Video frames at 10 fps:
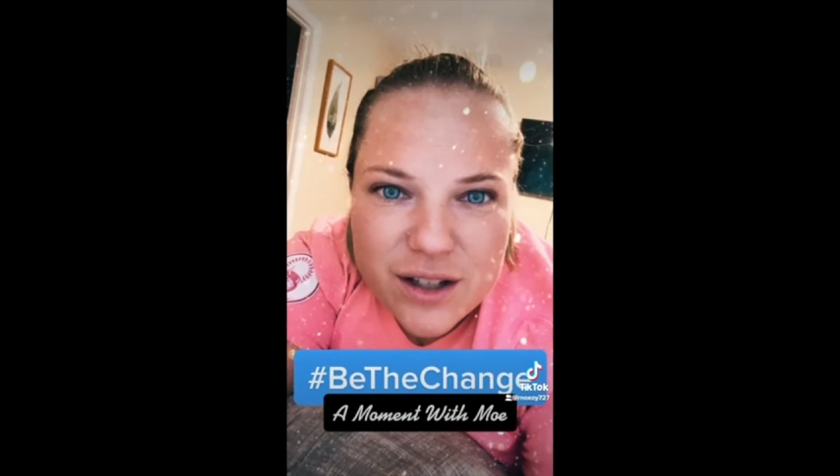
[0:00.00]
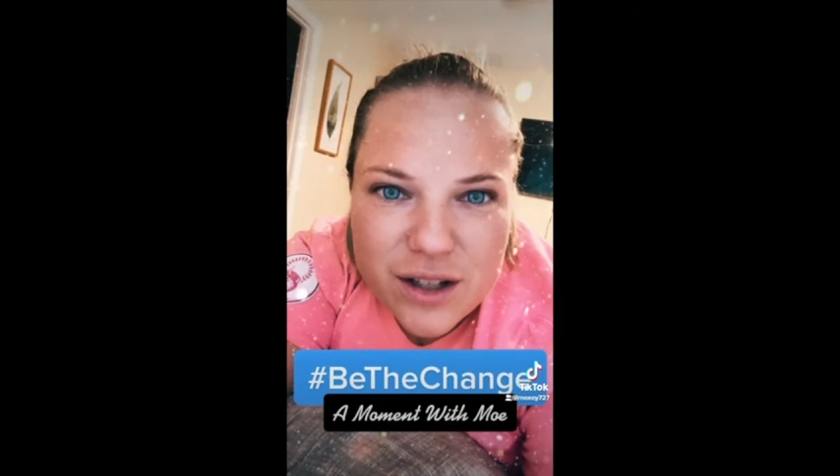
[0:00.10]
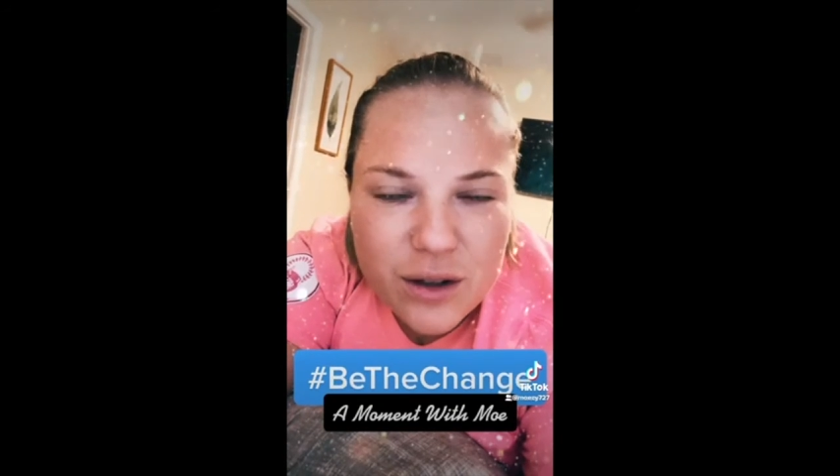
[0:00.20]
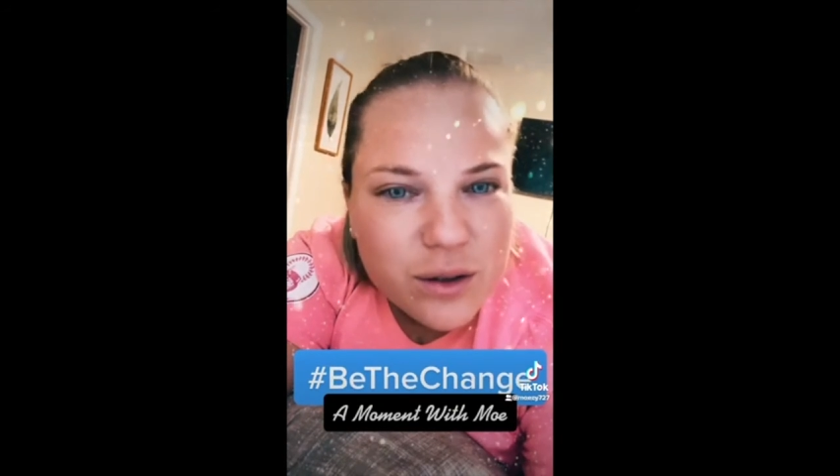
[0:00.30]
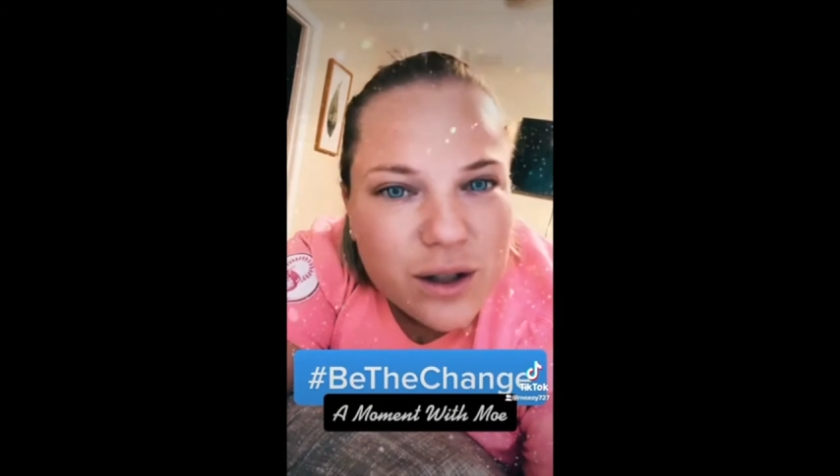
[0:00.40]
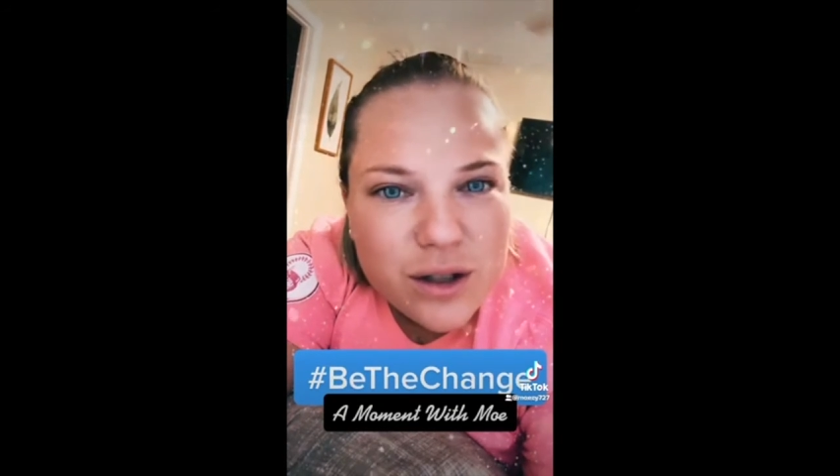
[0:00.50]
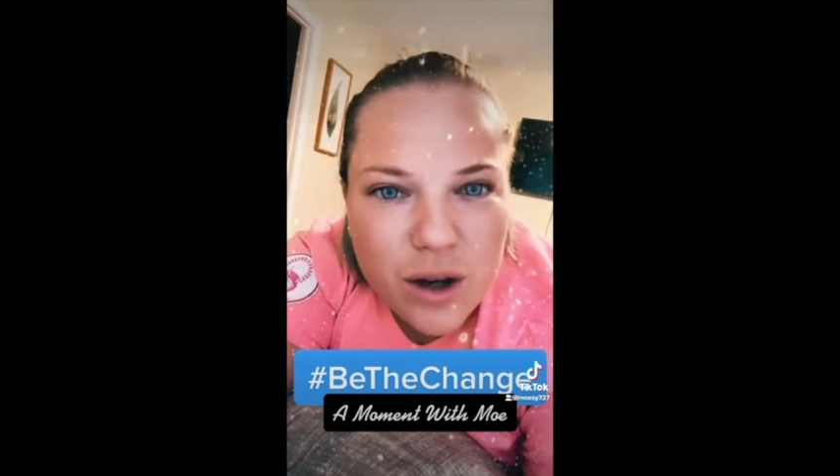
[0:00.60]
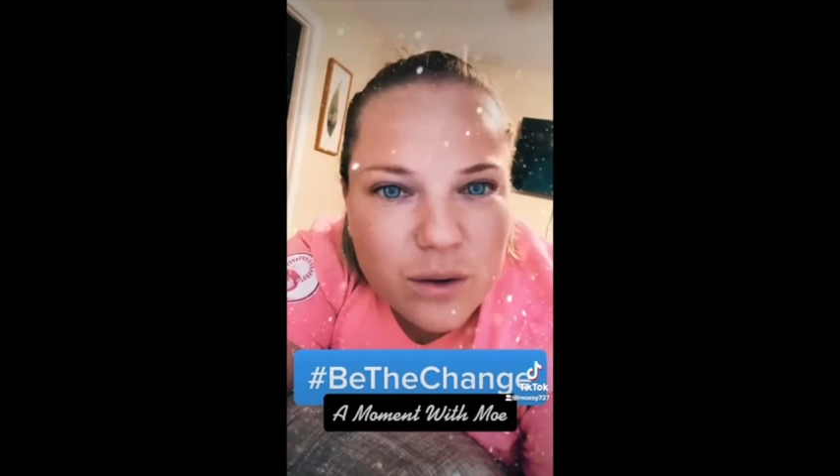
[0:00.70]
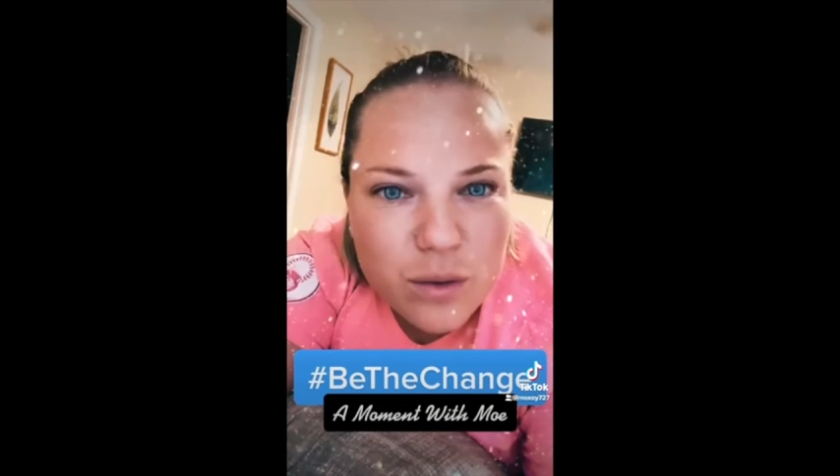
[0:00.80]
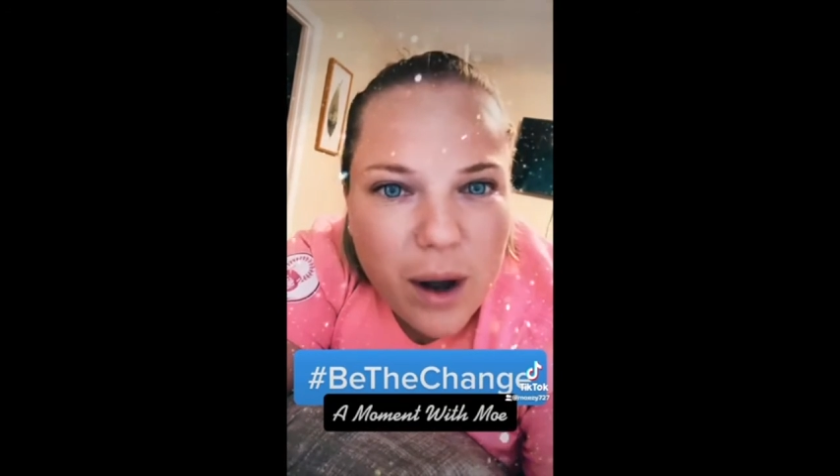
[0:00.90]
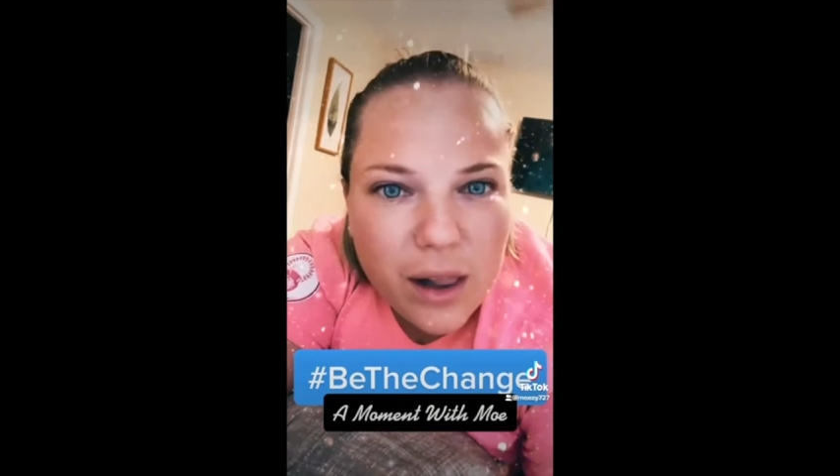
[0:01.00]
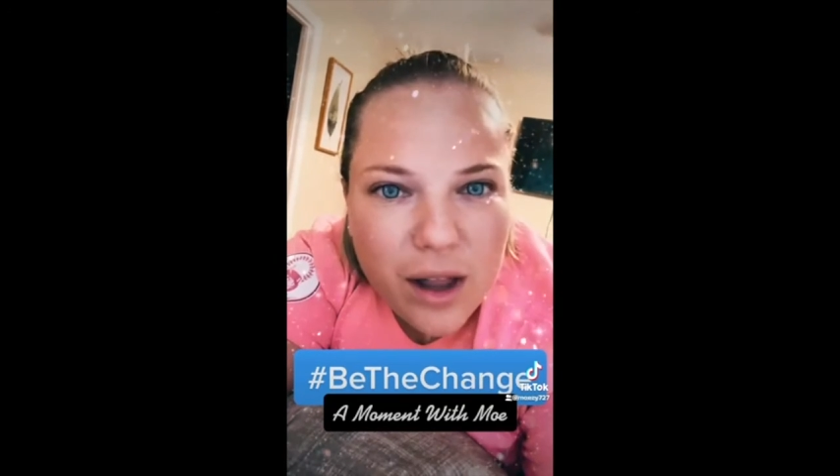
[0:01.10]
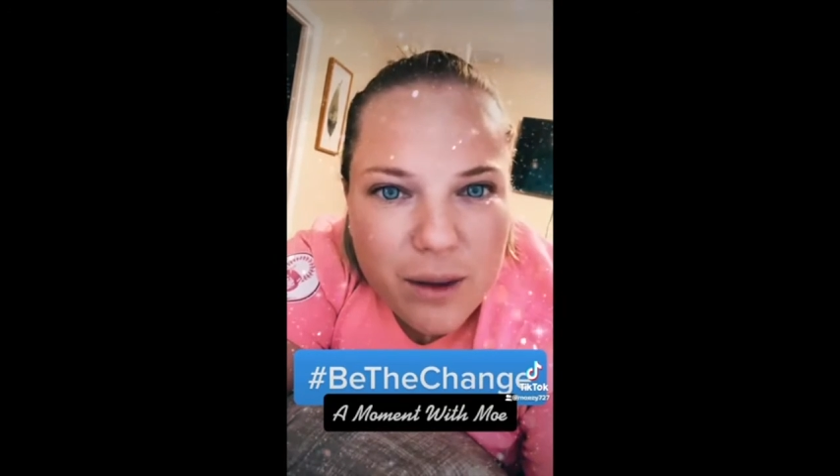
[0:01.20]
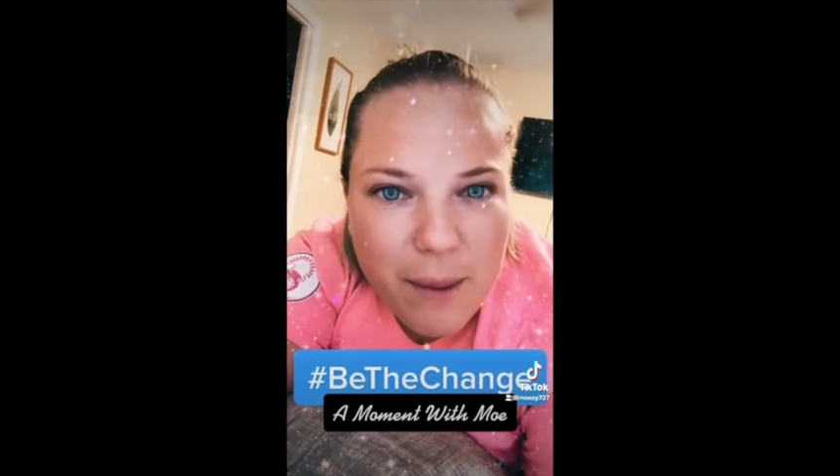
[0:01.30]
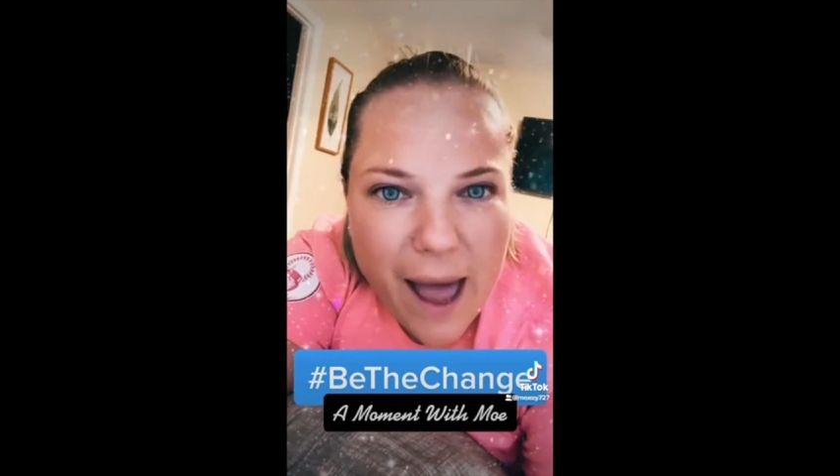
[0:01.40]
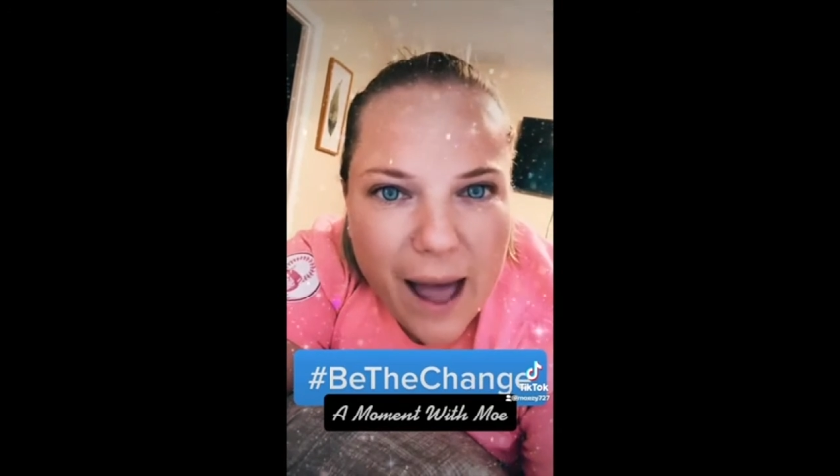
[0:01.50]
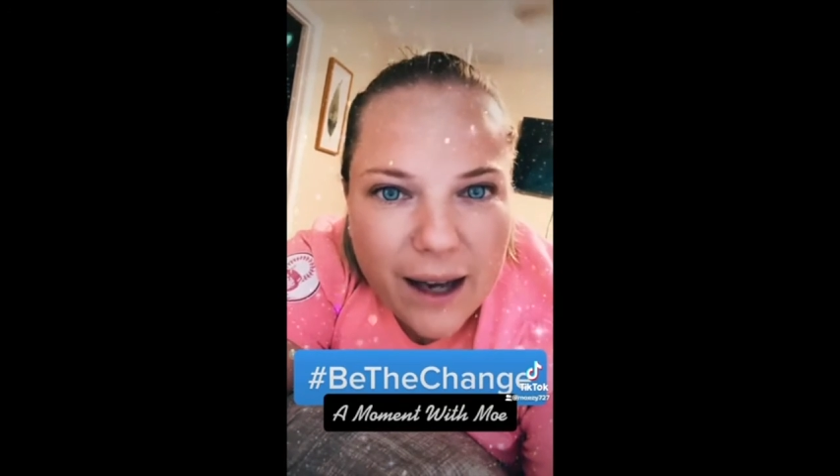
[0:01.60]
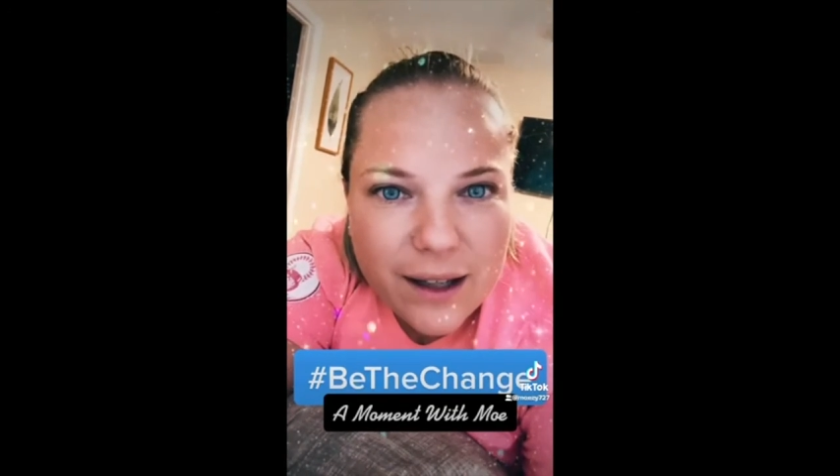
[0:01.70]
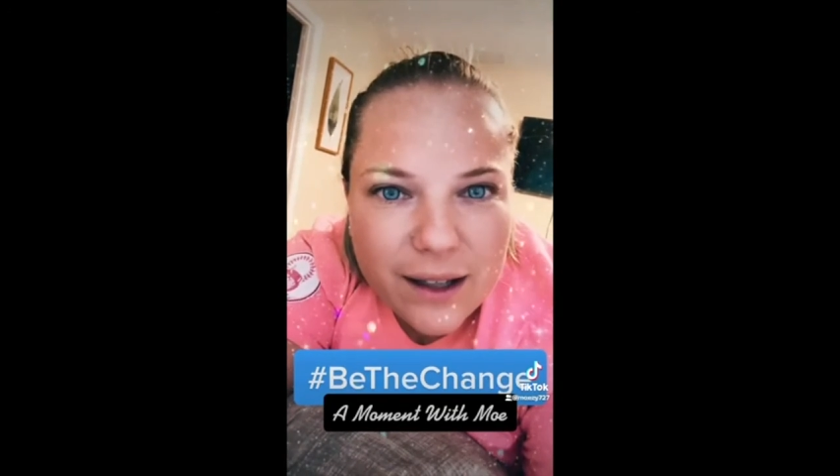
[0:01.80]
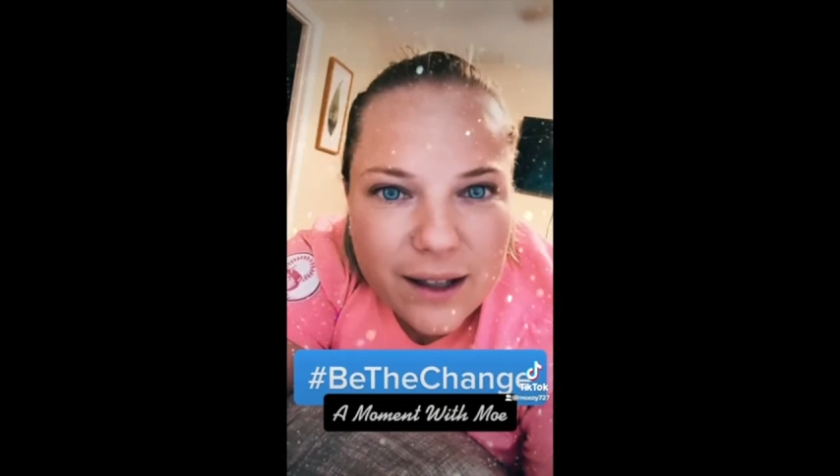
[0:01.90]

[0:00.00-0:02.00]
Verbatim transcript: So don't dwell on the bad.